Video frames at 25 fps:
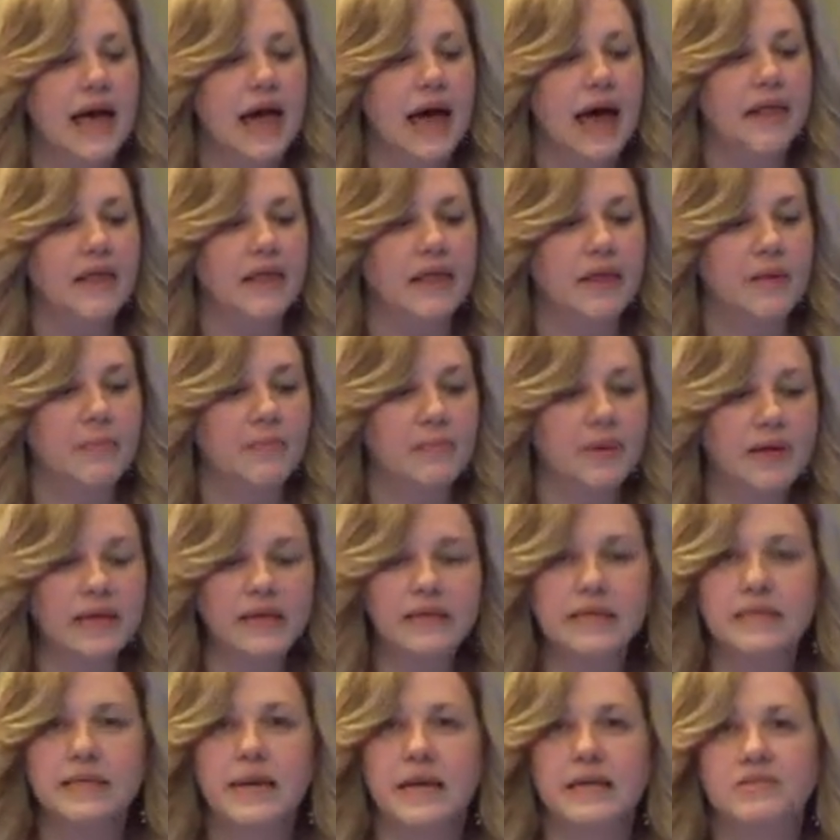and the P
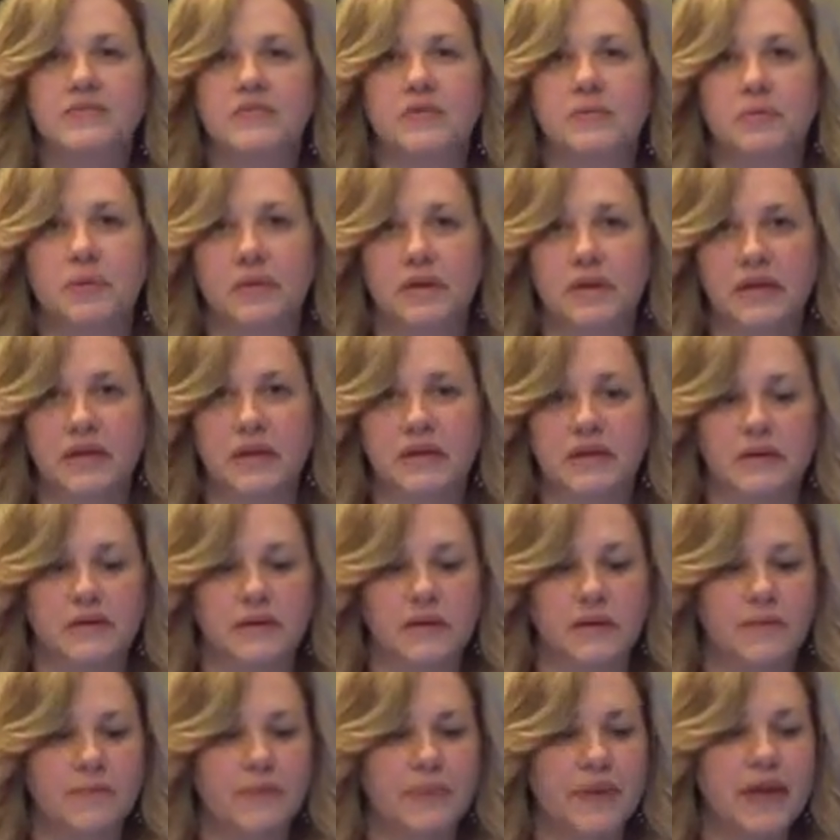stands for
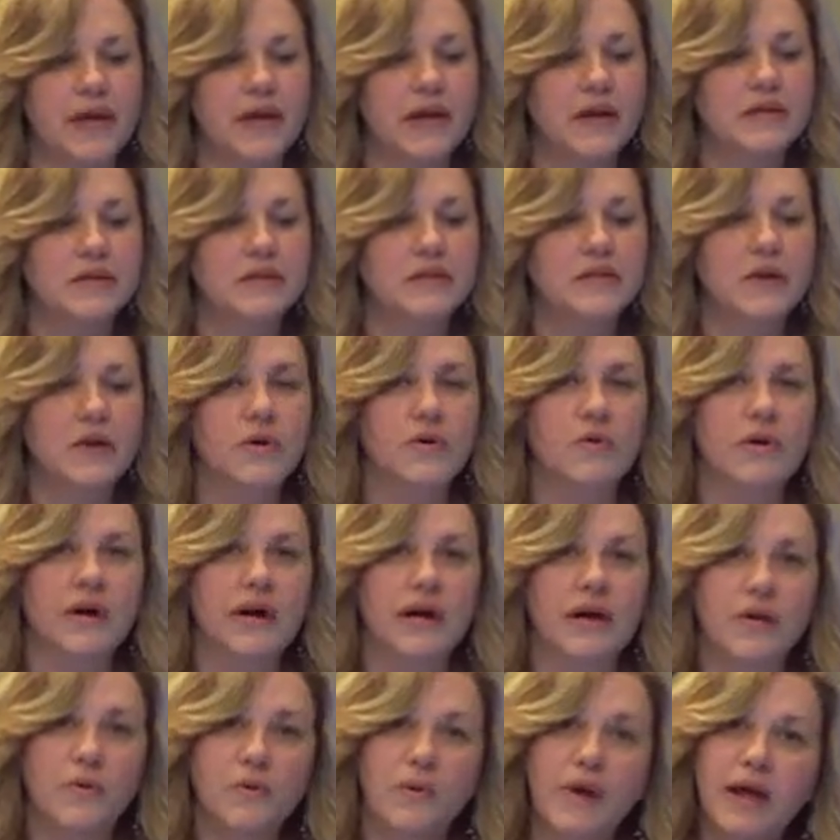political. So
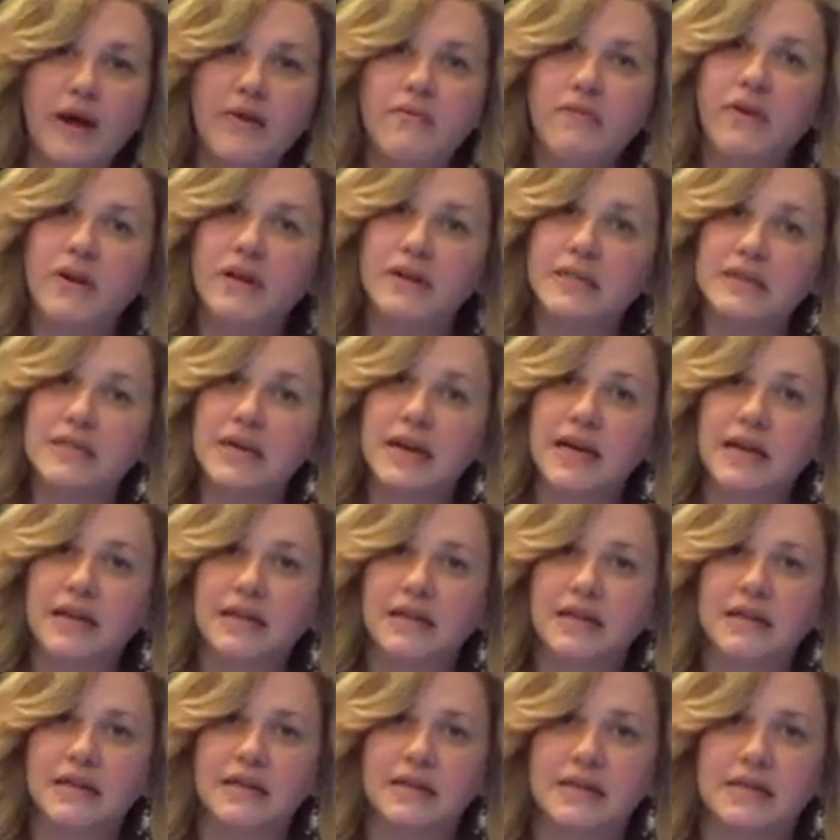in a way, I've already
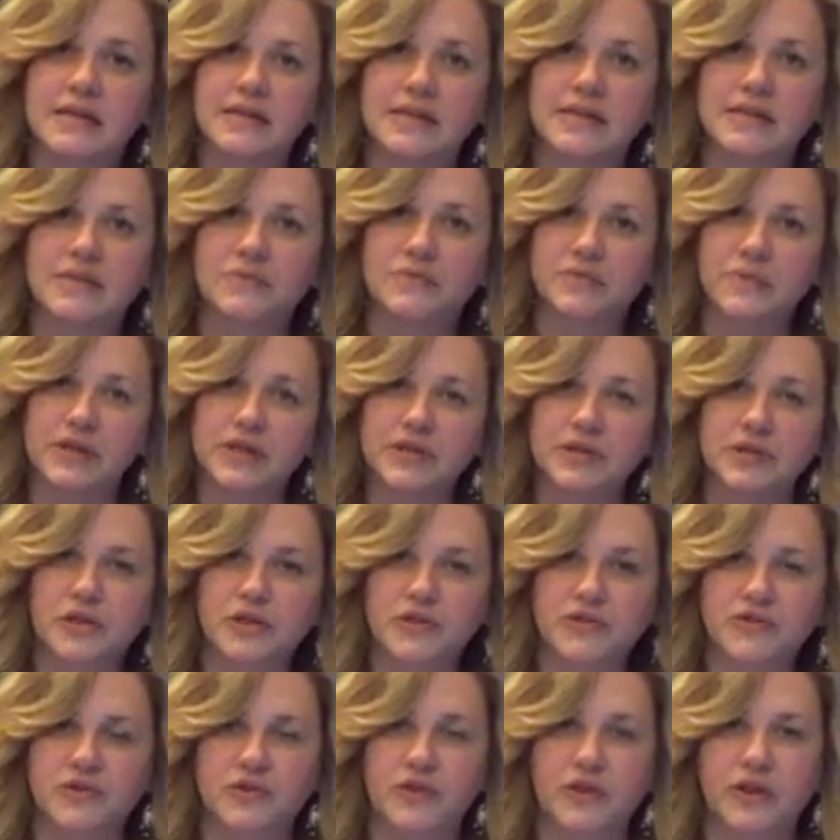done this
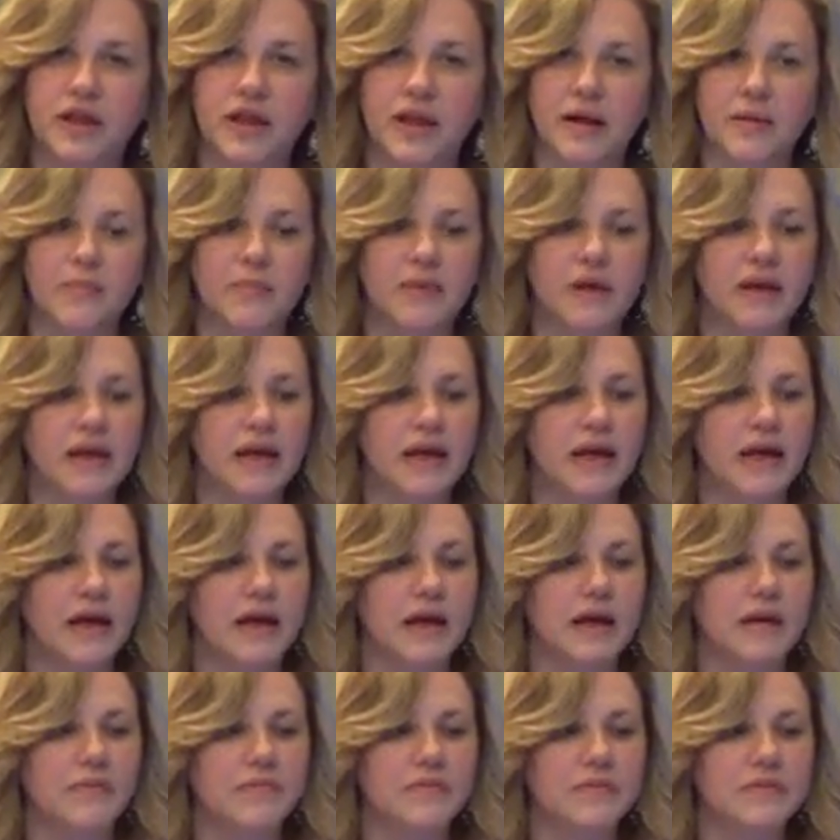research for them.
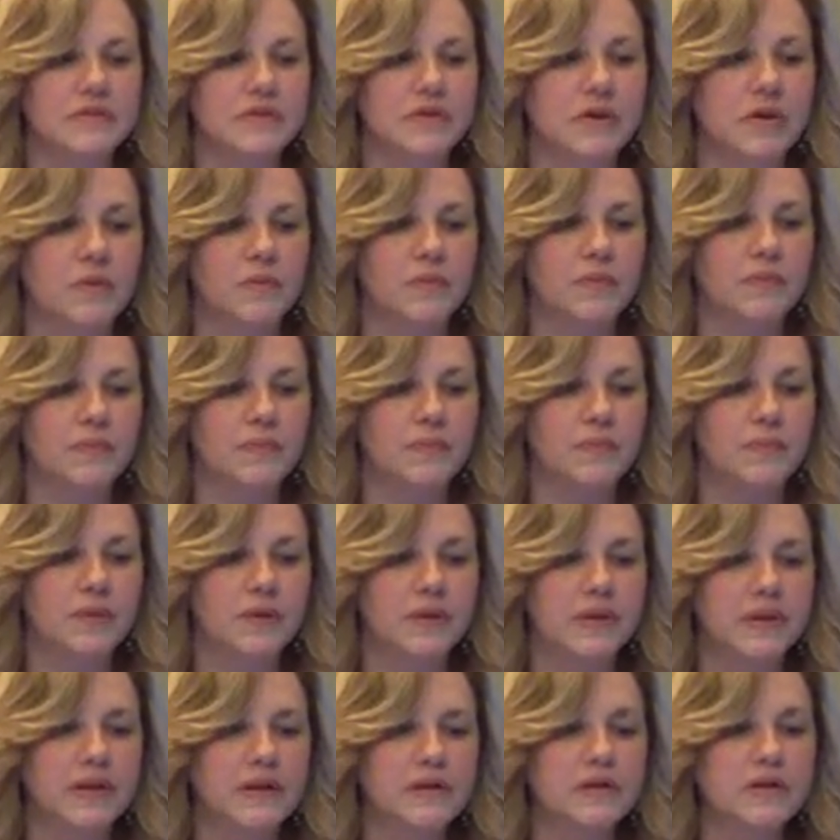So
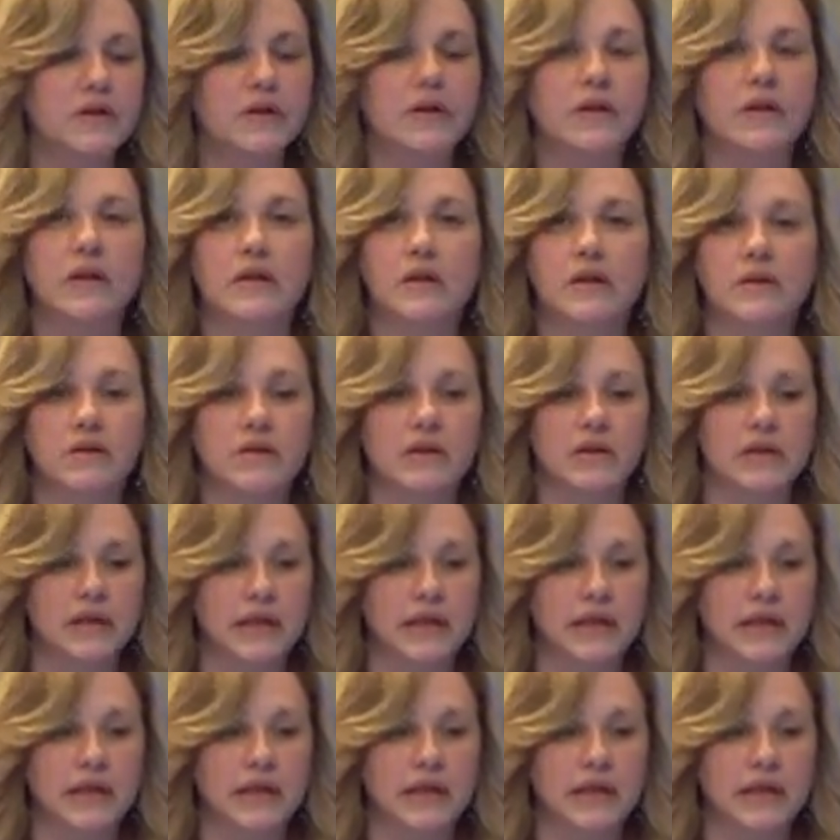political could include the